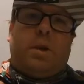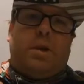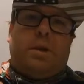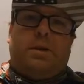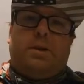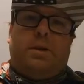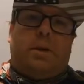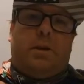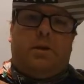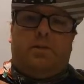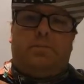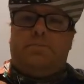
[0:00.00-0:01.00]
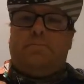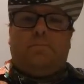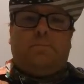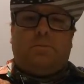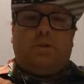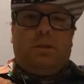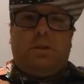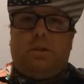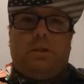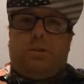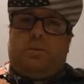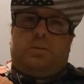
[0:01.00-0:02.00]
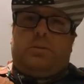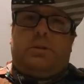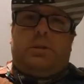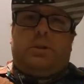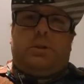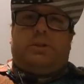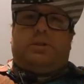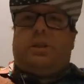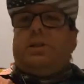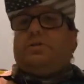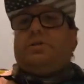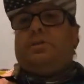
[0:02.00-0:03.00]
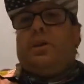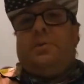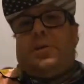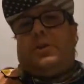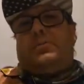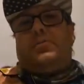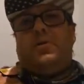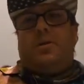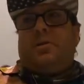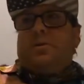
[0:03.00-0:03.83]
And, you know, it's because, I mean,